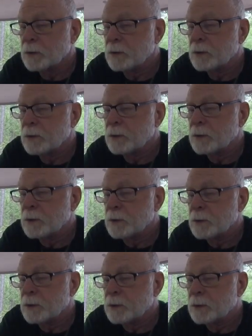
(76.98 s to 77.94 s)

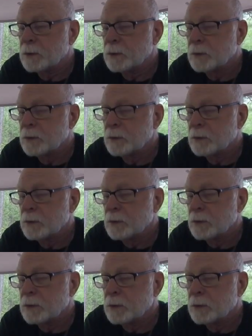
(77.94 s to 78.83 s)
Nothing is said.